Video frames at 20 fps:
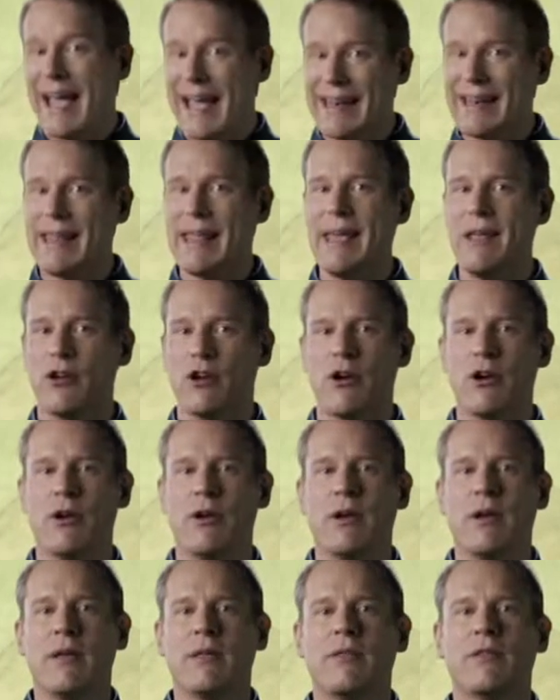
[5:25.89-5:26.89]
and later,
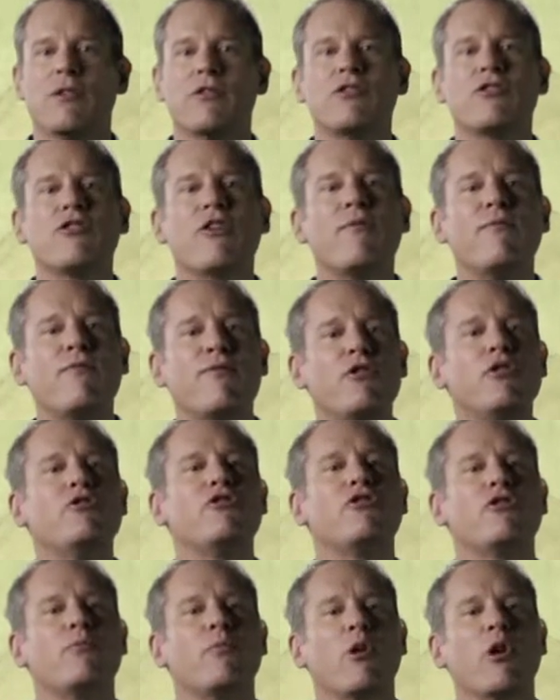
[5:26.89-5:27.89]
there is
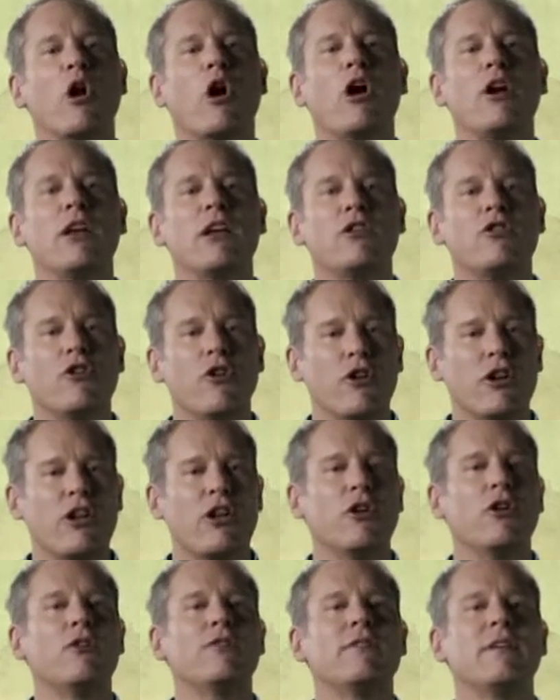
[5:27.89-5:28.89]
confusion regarding Don
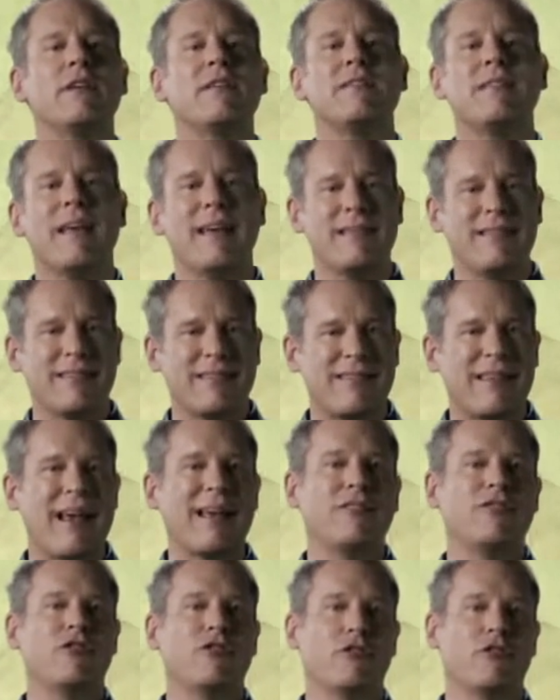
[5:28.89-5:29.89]
Quixote's and
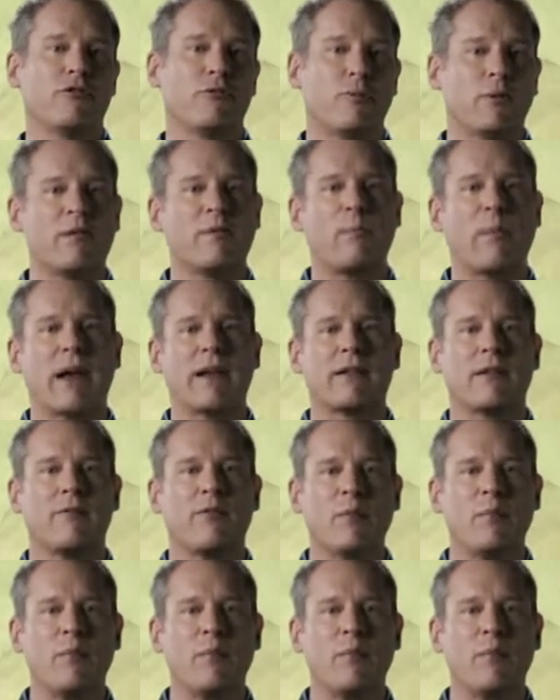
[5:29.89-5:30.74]
Sancho's respective